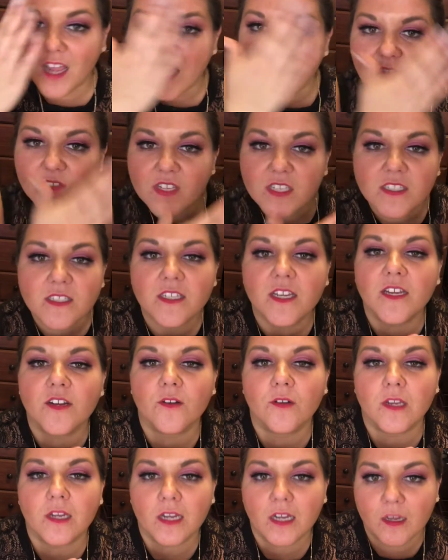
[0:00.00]
Obviously, I
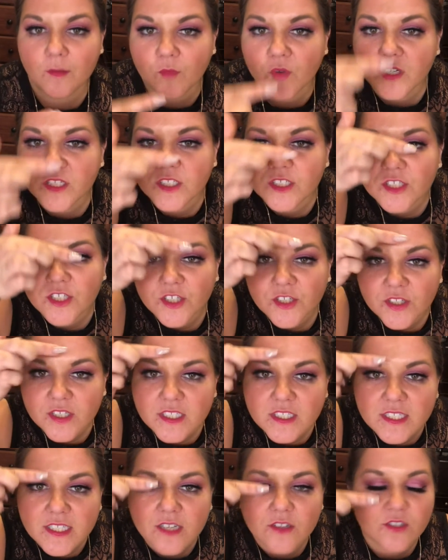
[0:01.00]
don't need any moisture. You can
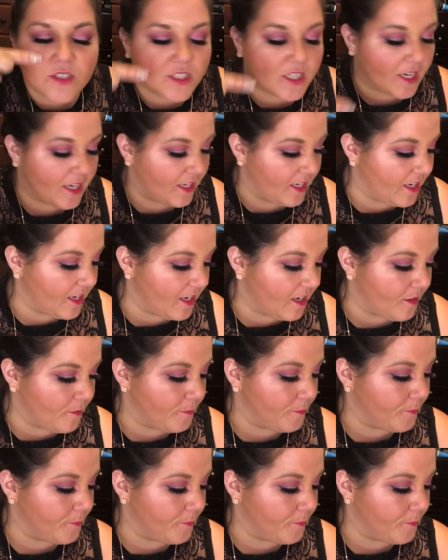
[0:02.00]
see how shiny I